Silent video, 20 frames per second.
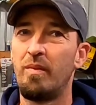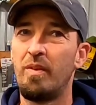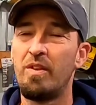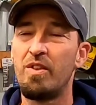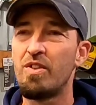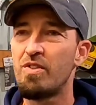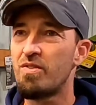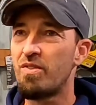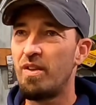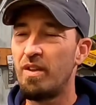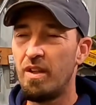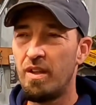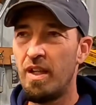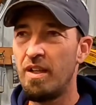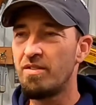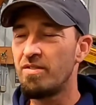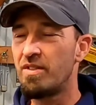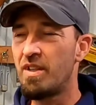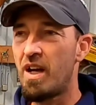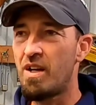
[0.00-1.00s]
Just,
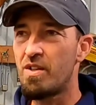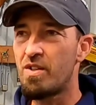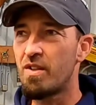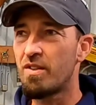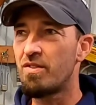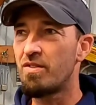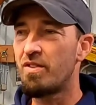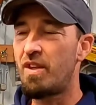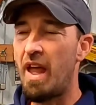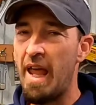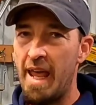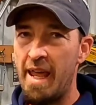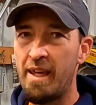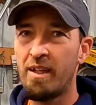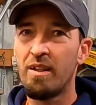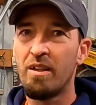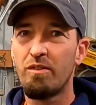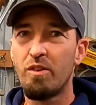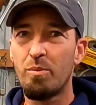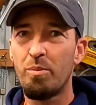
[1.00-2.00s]
it's not just the
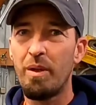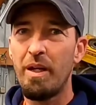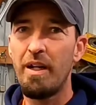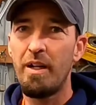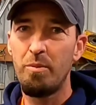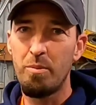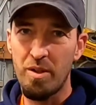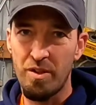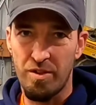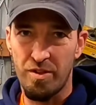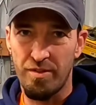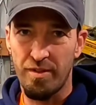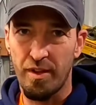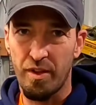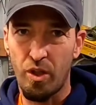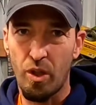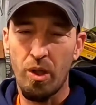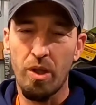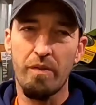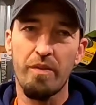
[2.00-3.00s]
angle of the blade, but it's the
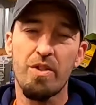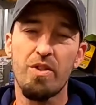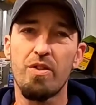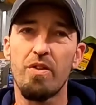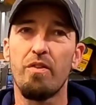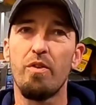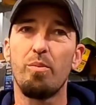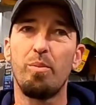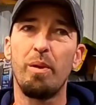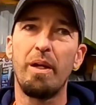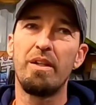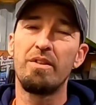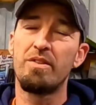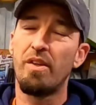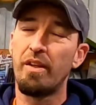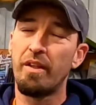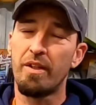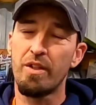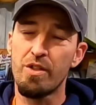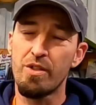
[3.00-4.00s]
curvature of the blades. I
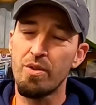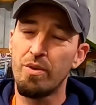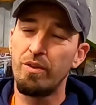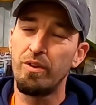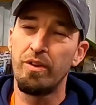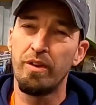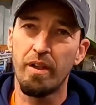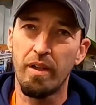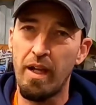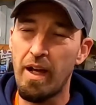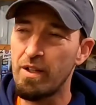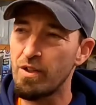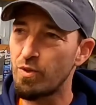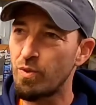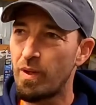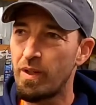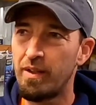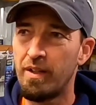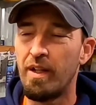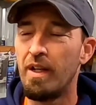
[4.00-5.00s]
think I showed you in the last
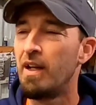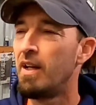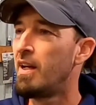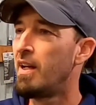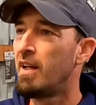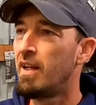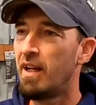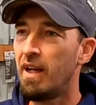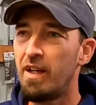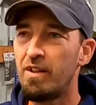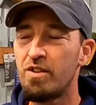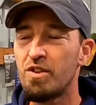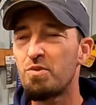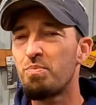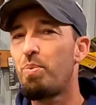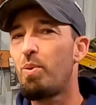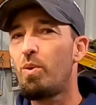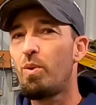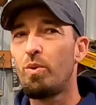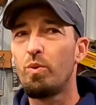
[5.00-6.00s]
one. It
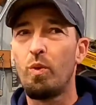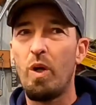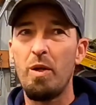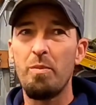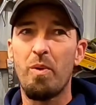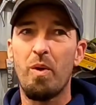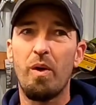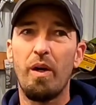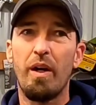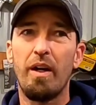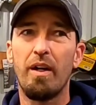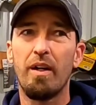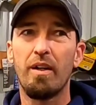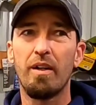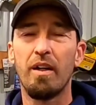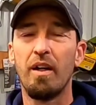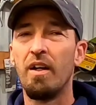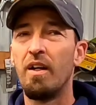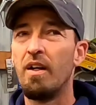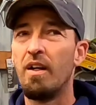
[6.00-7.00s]
just pulled way more
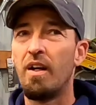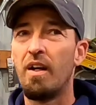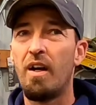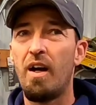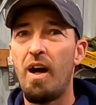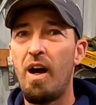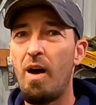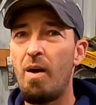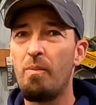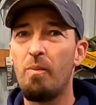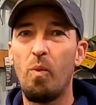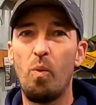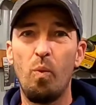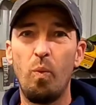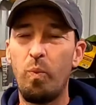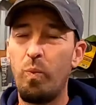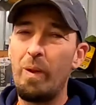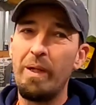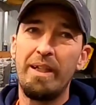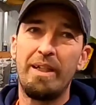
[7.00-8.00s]
air.
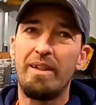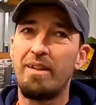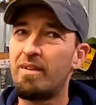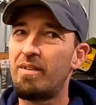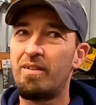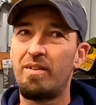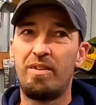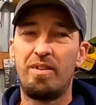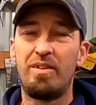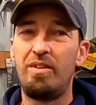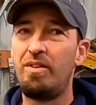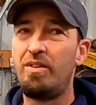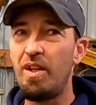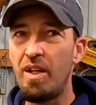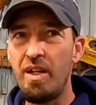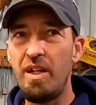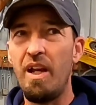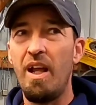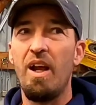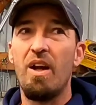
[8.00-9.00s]
We
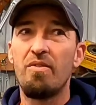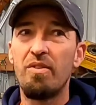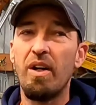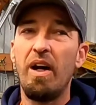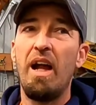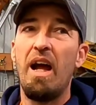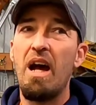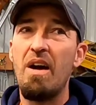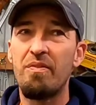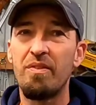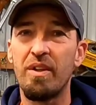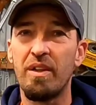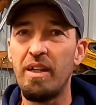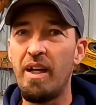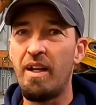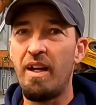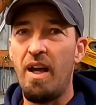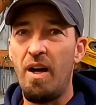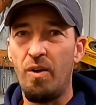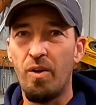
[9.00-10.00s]
didn't ever have to
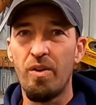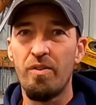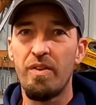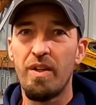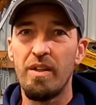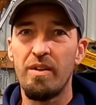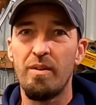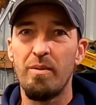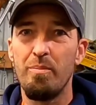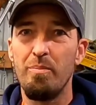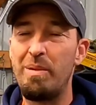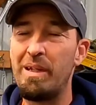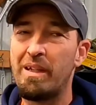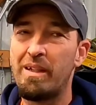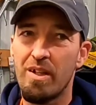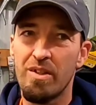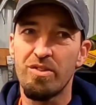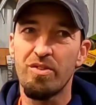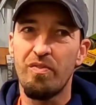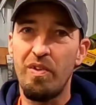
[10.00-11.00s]
let out of it
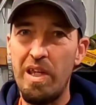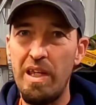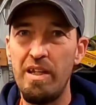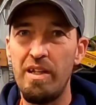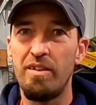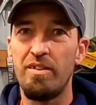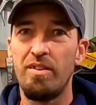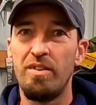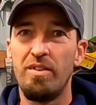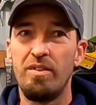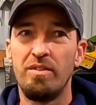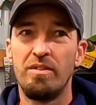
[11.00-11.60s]
because of heat.